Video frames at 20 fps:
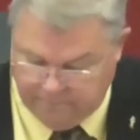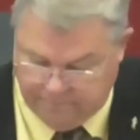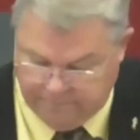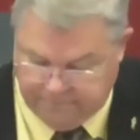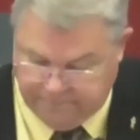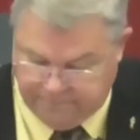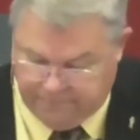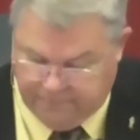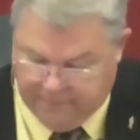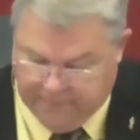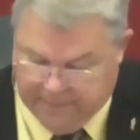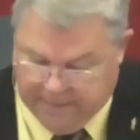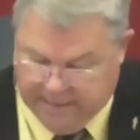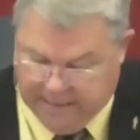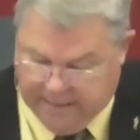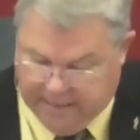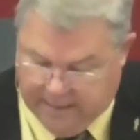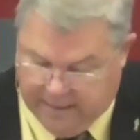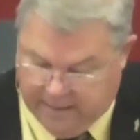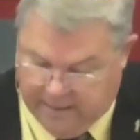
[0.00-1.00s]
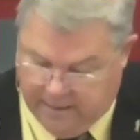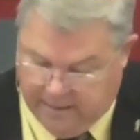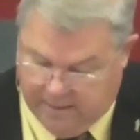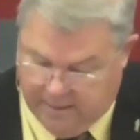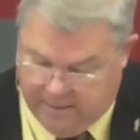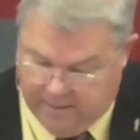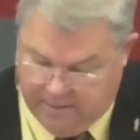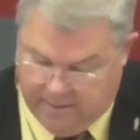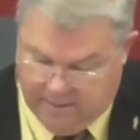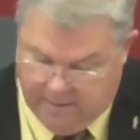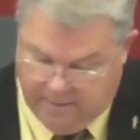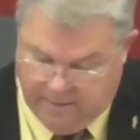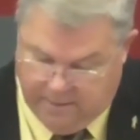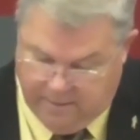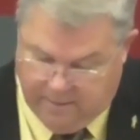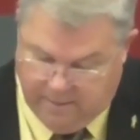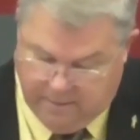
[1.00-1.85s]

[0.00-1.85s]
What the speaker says: (silence)